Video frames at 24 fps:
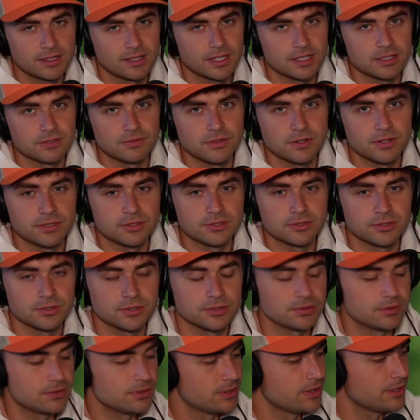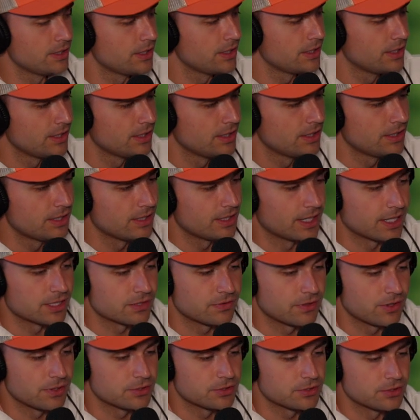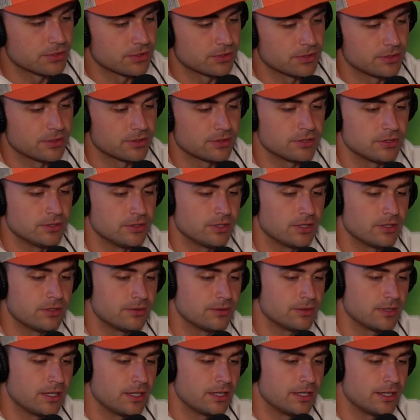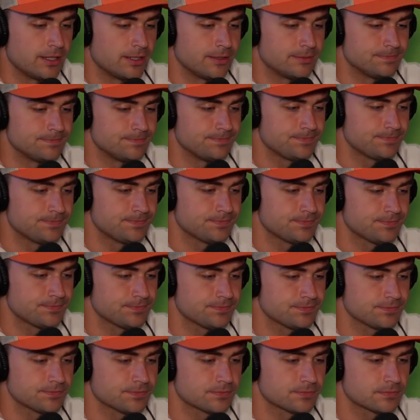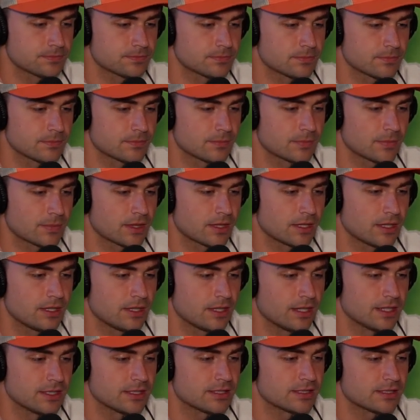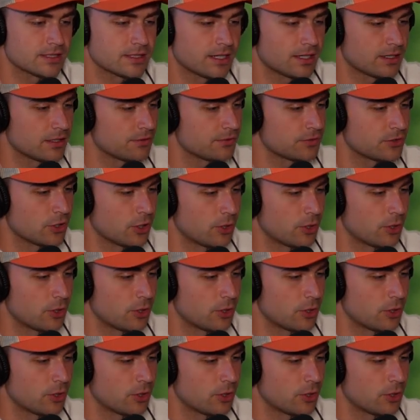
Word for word: That's very true. That's very true. You know, um, instead of